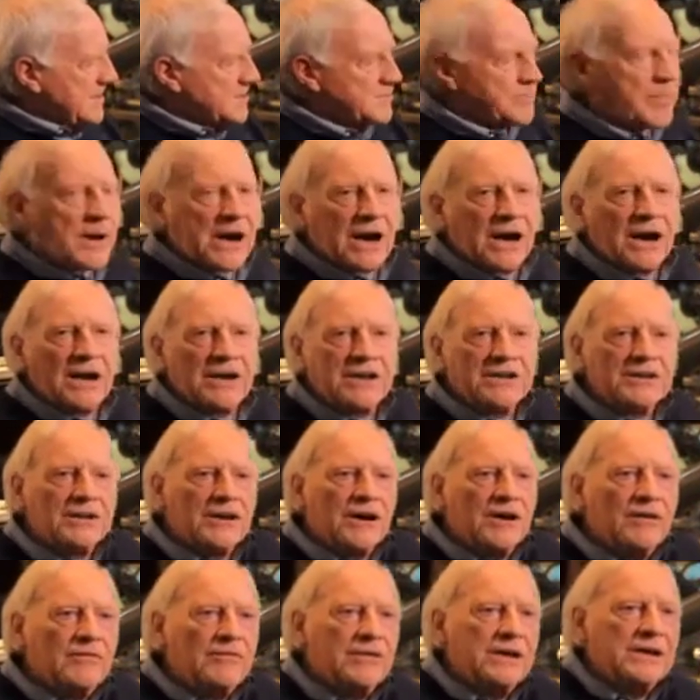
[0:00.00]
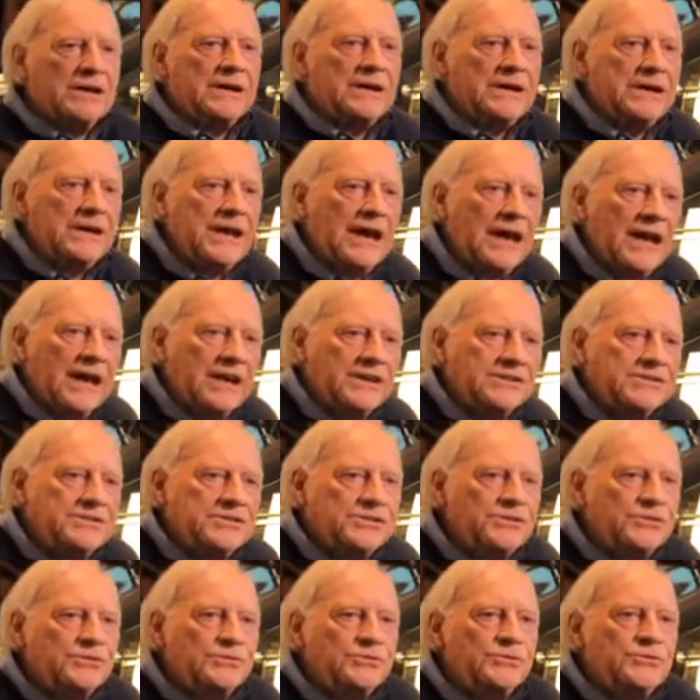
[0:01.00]
part of a
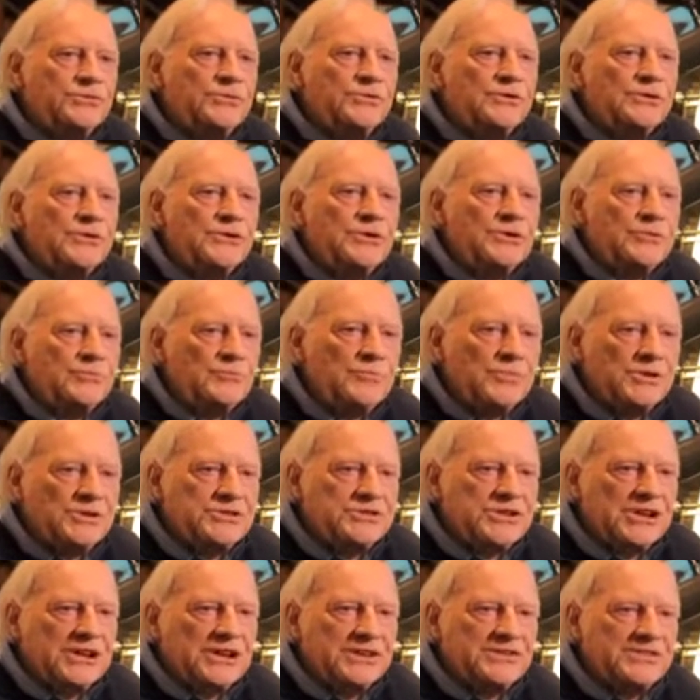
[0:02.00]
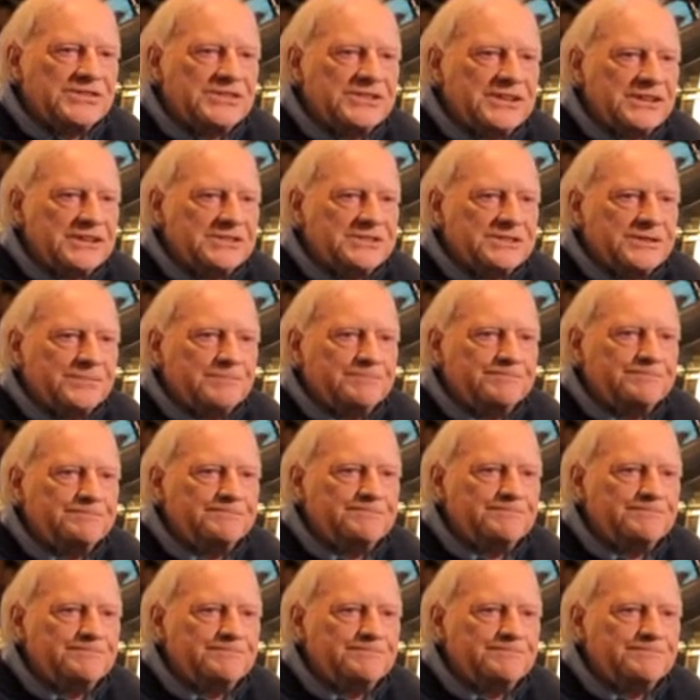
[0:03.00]
two-machine system.